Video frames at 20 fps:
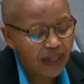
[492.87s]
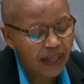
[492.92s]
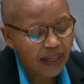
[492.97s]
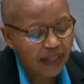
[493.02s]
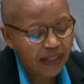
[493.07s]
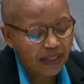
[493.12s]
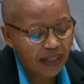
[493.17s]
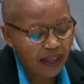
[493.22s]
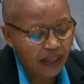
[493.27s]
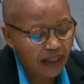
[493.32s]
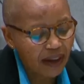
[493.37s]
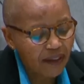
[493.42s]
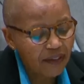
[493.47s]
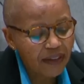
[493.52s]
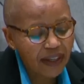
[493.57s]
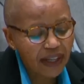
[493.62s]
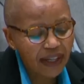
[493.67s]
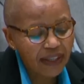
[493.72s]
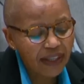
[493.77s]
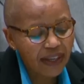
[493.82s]
South
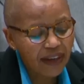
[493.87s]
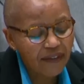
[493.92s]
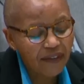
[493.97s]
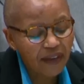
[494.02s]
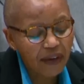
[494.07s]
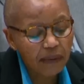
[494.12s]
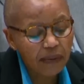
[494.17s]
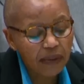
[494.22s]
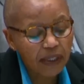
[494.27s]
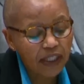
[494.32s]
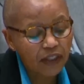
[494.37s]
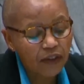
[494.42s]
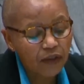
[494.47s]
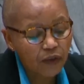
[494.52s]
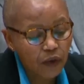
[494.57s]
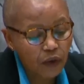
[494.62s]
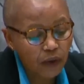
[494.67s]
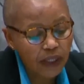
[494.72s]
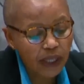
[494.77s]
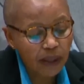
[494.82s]
Africa reaffirms its
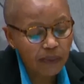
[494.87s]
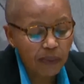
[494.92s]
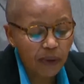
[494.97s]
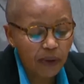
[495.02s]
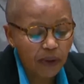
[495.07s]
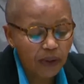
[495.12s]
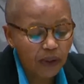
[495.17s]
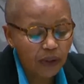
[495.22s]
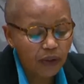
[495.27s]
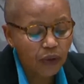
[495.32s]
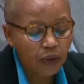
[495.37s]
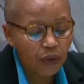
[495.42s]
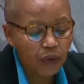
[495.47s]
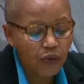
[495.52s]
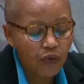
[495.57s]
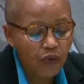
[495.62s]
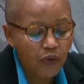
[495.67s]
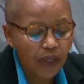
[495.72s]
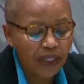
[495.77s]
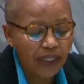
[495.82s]
full support to
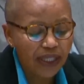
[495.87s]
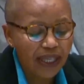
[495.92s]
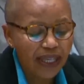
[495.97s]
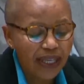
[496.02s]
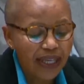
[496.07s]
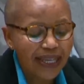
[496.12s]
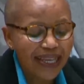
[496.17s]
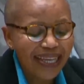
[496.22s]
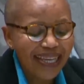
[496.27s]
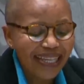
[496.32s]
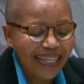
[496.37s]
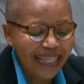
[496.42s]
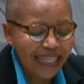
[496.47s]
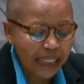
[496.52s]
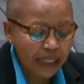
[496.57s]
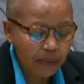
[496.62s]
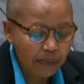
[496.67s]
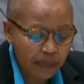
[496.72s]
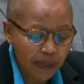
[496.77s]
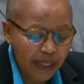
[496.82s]
UNRWA's
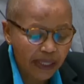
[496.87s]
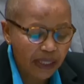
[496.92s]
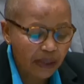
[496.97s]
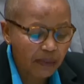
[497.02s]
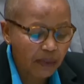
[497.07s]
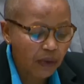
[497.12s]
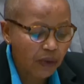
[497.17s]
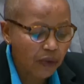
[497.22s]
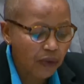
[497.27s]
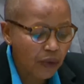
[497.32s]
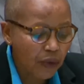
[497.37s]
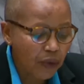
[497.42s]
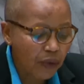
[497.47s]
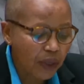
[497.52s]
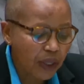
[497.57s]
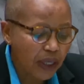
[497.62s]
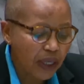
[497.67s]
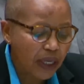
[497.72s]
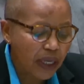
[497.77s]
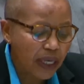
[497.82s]
indispensable role
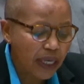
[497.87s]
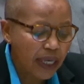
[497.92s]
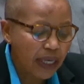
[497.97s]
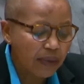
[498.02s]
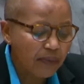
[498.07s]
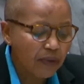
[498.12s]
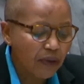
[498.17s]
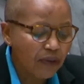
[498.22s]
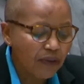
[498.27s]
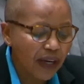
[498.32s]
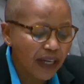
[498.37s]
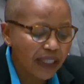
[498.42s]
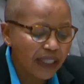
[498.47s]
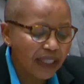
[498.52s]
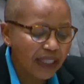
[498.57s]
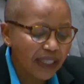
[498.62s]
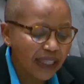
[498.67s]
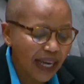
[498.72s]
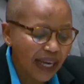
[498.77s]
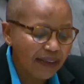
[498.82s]
in
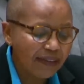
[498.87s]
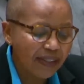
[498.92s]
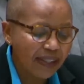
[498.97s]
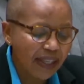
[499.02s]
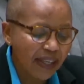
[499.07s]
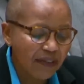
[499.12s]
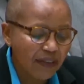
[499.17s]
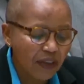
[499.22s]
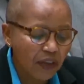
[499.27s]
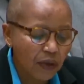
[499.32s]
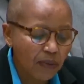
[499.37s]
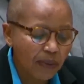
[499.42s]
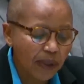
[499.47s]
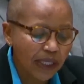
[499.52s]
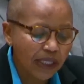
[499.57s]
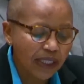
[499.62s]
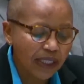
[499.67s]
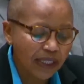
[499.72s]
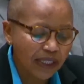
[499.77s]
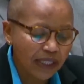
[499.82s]
providing life-saving
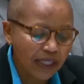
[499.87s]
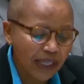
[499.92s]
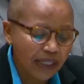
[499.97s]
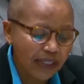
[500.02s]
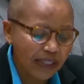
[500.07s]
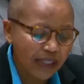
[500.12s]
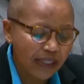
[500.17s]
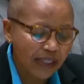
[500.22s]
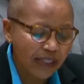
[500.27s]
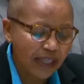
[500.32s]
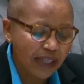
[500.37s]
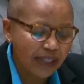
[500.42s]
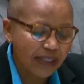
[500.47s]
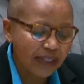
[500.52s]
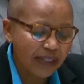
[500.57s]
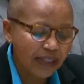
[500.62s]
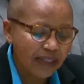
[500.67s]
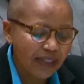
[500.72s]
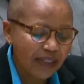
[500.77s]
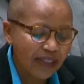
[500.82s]
humanitarian
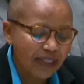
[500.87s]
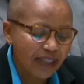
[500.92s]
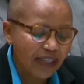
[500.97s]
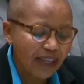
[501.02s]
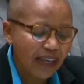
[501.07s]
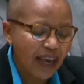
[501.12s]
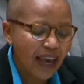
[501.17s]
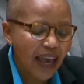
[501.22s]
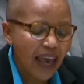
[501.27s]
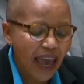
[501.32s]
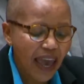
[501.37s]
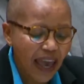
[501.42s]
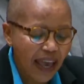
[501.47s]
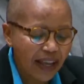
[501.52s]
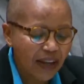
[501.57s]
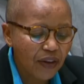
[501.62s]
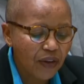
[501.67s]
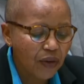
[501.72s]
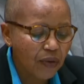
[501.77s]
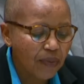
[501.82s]
assistance
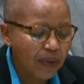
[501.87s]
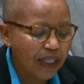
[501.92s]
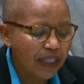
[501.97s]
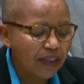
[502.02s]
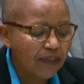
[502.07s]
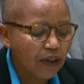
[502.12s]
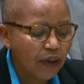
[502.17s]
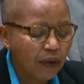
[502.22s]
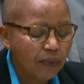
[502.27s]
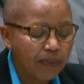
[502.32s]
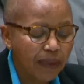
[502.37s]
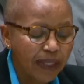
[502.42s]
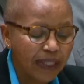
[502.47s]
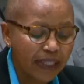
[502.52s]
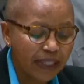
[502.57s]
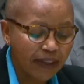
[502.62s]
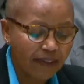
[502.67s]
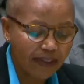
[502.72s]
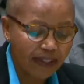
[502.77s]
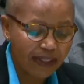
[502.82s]
and human development
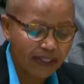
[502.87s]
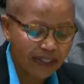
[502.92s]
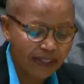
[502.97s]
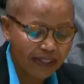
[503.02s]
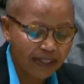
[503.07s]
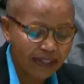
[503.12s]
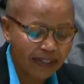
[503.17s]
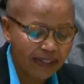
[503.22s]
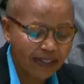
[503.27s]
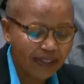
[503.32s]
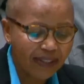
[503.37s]
services.